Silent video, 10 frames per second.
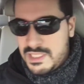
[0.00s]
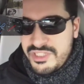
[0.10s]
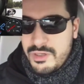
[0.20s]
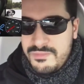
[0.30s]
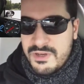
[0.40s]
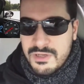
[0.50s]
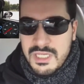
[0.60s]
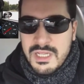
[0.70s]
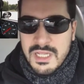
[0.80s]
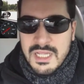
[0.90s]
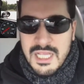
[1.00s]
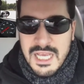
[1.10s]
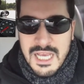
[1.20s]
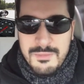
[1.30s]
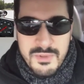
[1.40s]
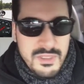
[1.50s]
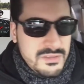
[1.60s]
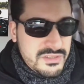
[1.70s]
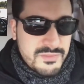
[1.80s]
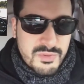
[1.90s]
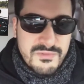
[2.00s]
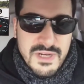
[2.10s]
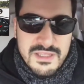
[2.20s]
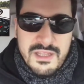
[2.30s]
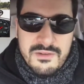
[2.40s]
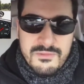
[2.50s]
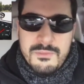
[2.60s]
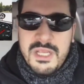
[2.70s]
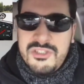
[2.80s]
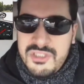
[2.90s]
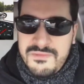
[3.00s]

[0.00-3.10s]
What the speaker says: So I'm very happy to provide that information.